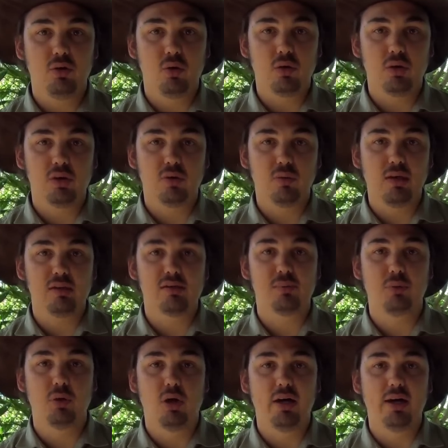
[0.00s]
talking to our
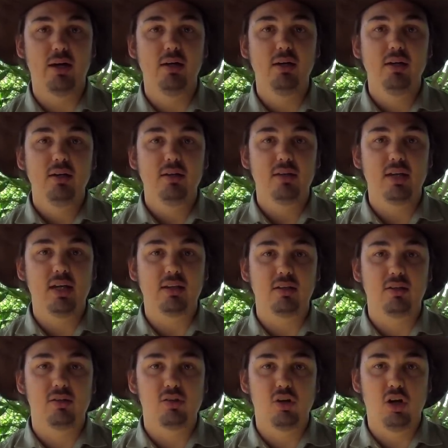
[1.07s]
supplier to get
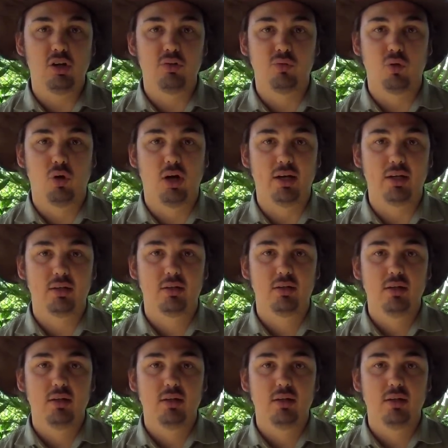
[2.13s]
the design right.